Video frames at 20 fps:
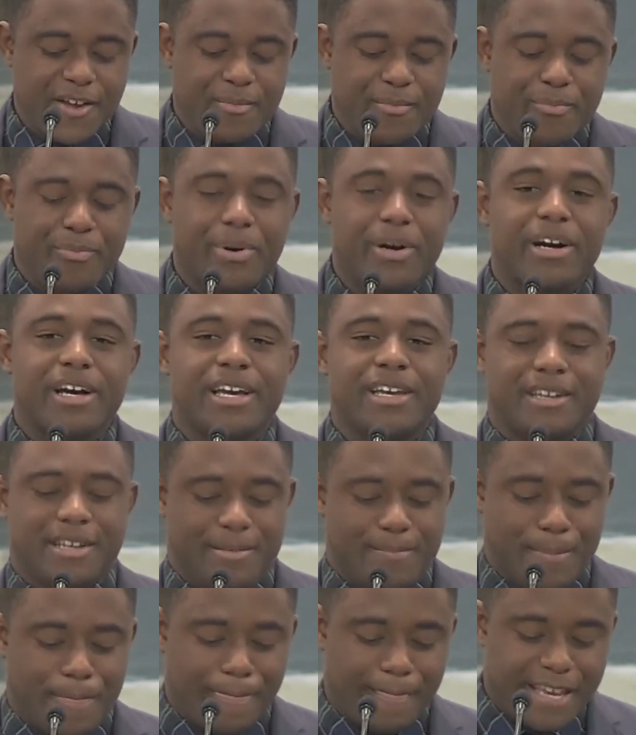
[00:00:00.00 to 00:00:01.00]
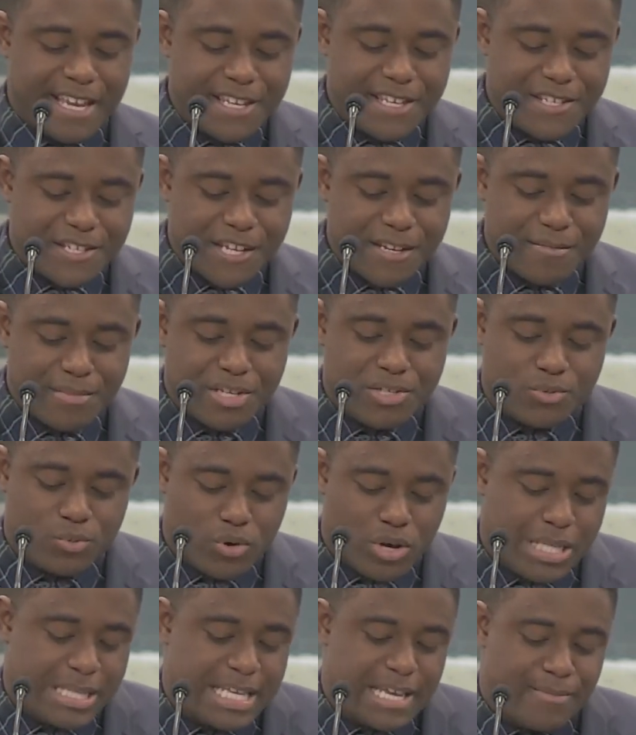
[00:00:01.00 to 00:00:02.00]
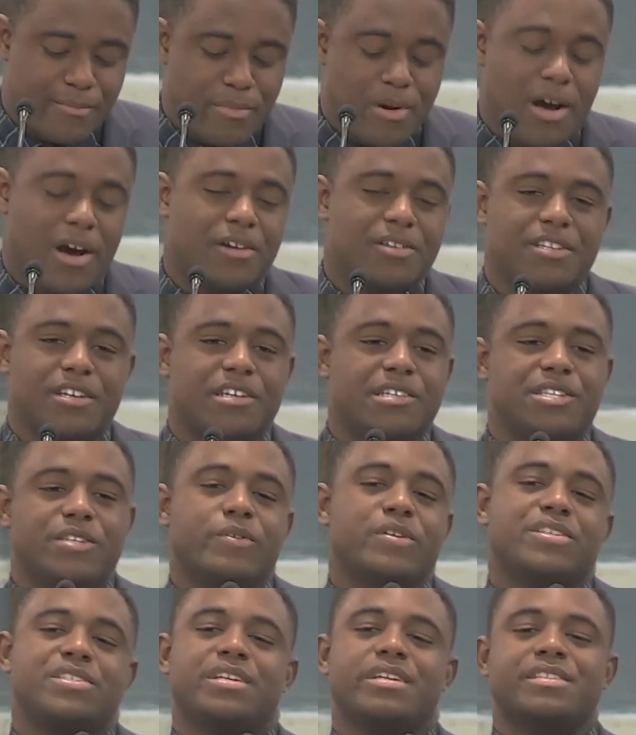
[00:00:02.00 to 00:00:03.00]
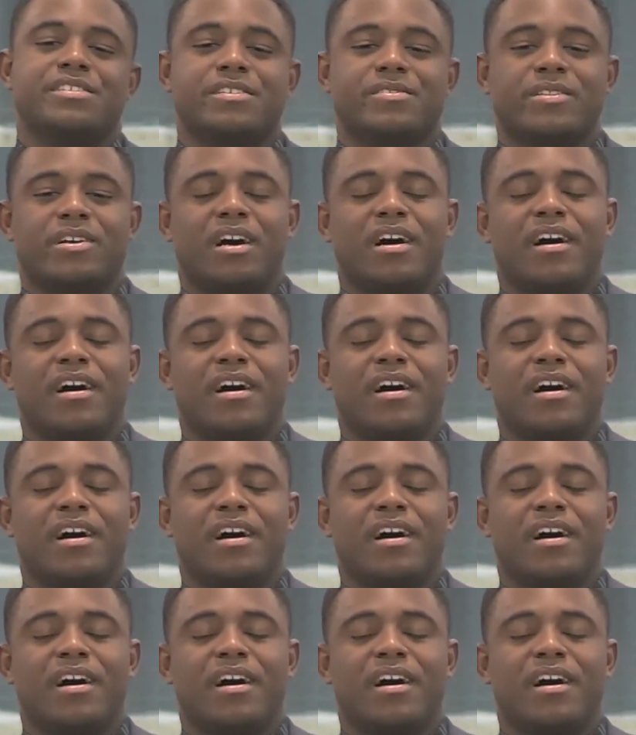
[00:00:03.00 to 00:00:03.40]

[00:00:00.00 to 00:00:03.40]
but he seemed as one that mocked unto his sons-in-law.